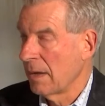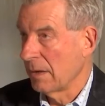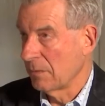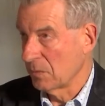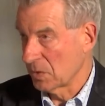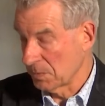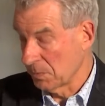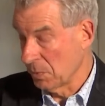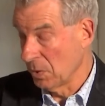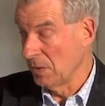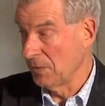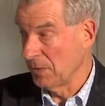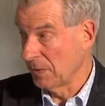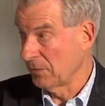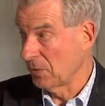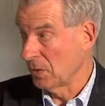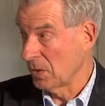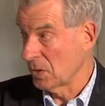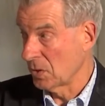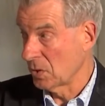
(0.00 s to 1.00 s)
and was
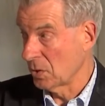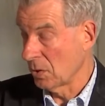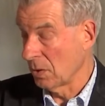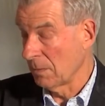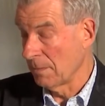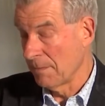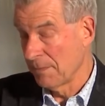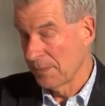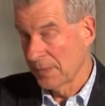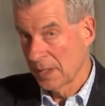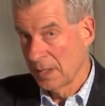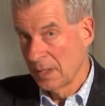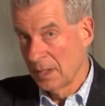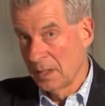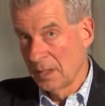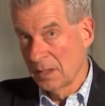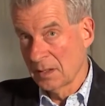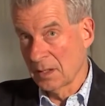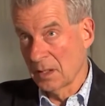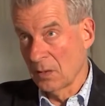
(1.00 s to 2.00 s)
perfect for this job.
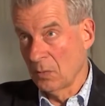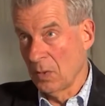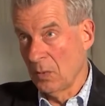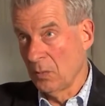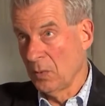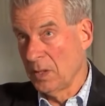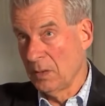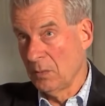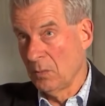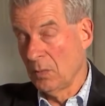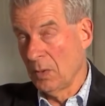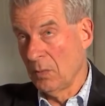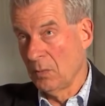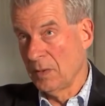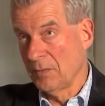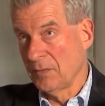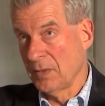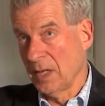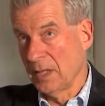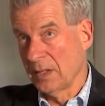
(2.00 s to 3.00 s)
So what
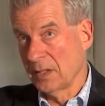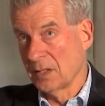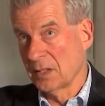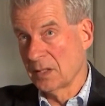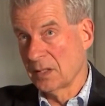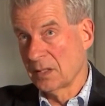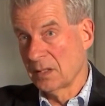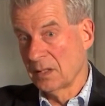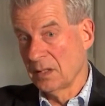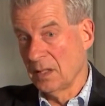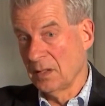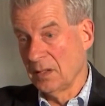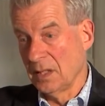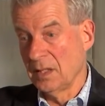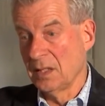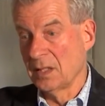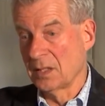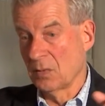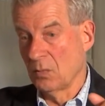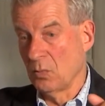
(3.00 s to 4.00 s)
we've done is, and
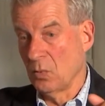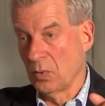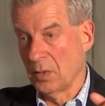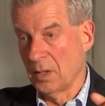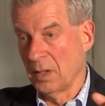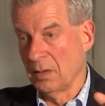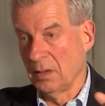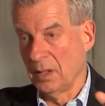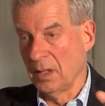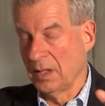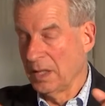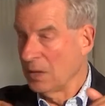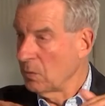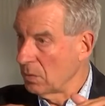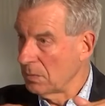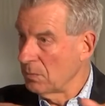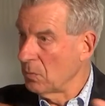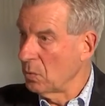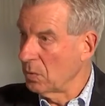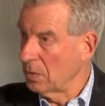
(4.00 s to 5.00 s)
then there's a
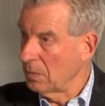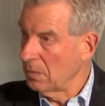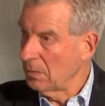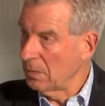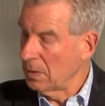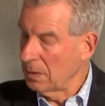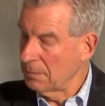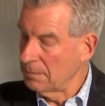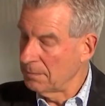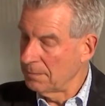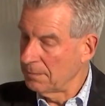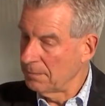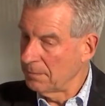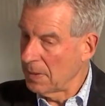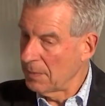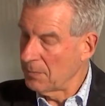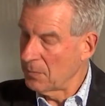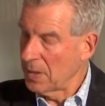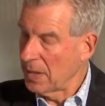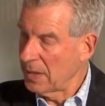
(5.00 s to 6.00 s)
liquid
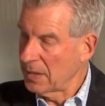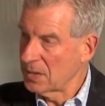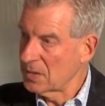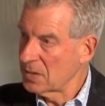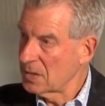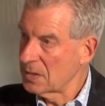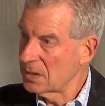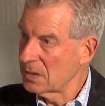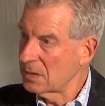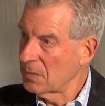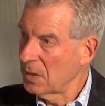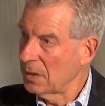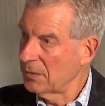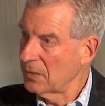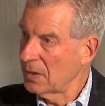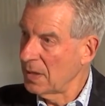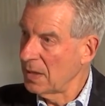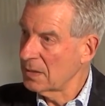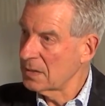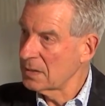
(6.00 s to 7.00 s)
membraning system
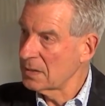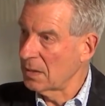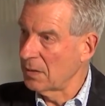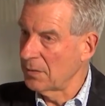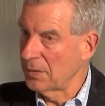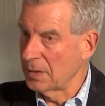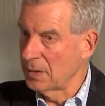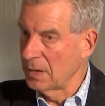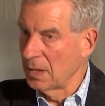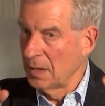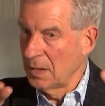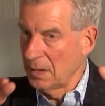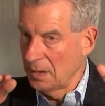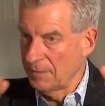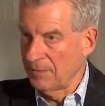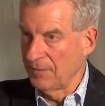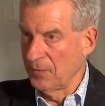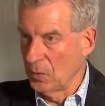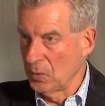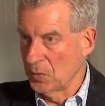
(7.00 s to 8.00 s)
over that, so that
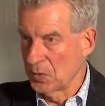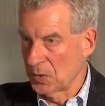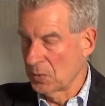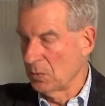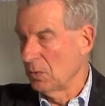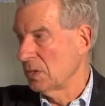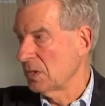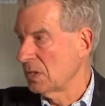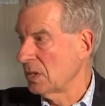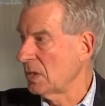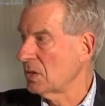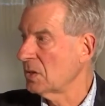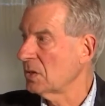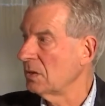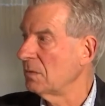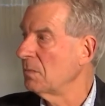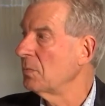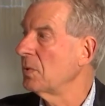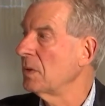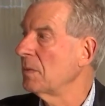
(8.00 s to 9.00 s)
it falls to a
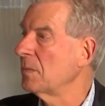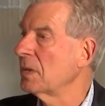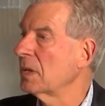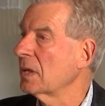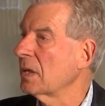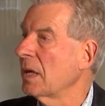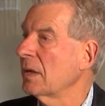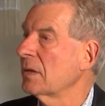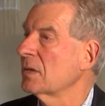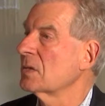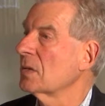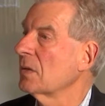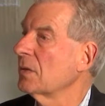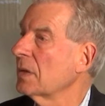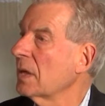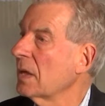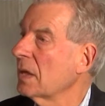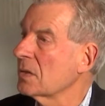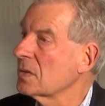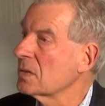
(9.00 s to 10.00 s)
section of perimeter gutters
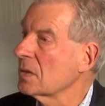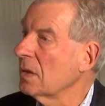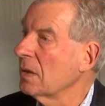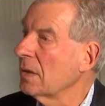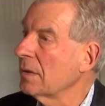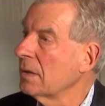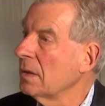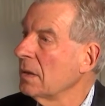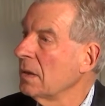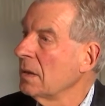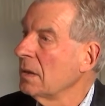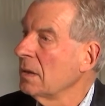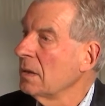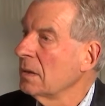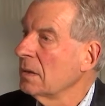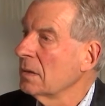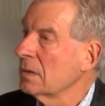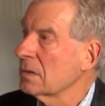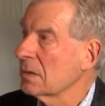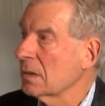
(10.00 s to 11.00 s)
on the outside.
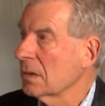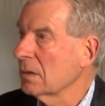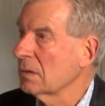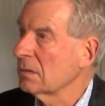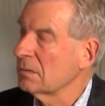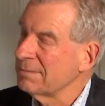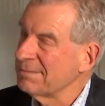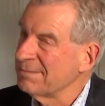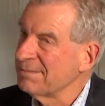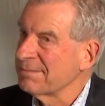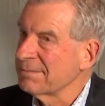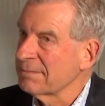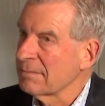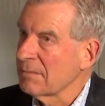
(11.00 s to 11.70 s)
So